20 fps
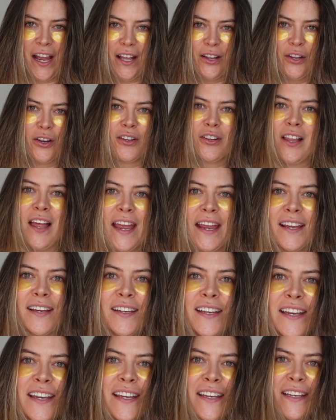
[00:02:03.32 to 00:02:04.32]
I look like,
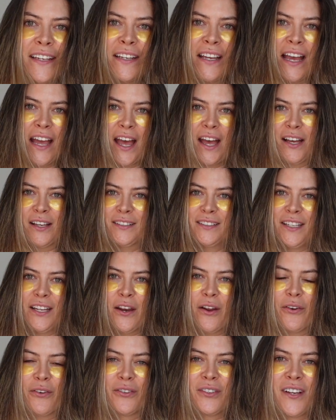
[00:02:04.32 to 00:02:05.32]

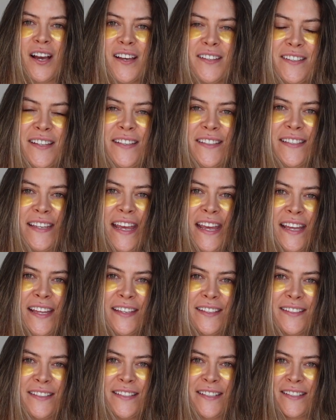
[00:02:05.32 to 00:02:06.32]
Cousin's
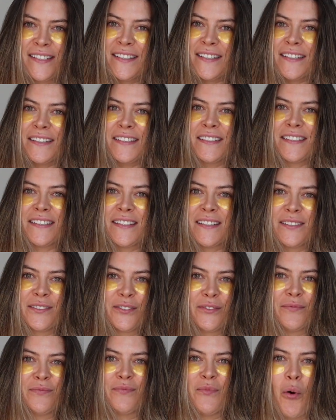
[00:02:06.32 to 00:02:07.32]
It's
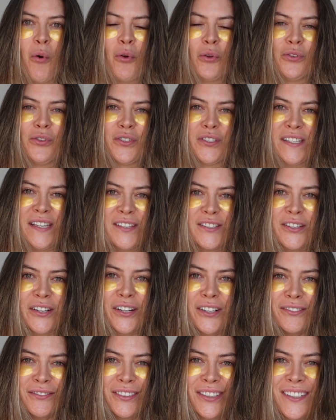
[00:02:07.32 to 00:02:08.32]
older
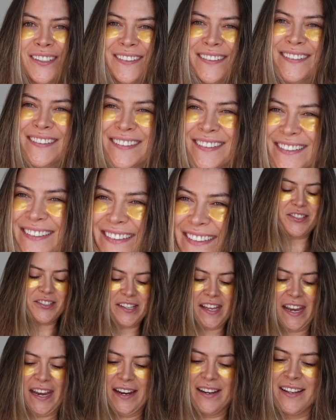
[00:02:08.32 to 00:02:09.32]
sister. Just
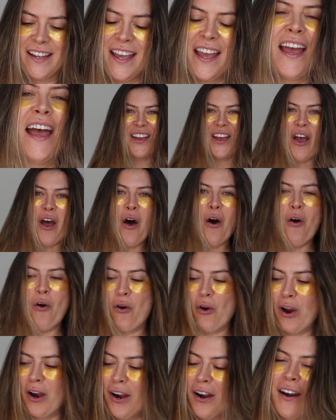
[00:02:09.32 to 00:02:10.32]
kidding.
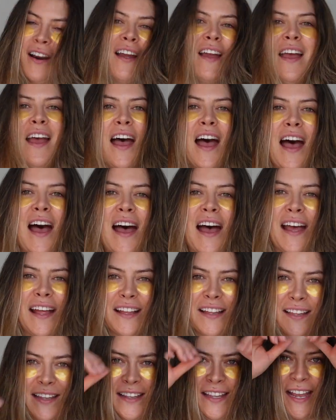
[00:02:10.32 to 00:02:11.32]
Or
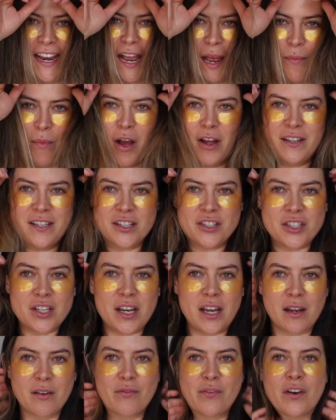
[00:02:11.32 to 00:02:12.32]
like I'm
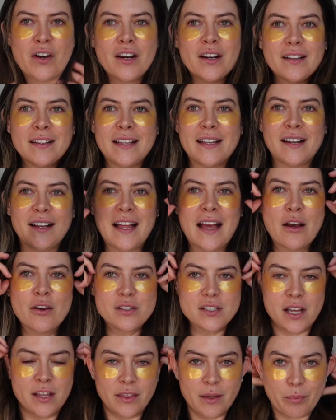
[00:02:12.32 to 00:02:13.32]
auditioning for Little
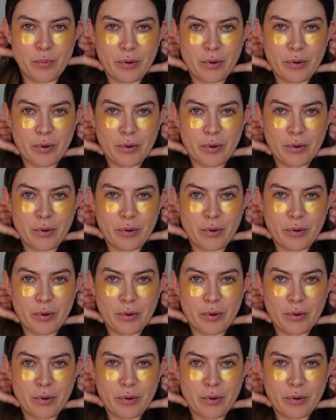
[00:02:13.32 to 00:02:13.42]
House on the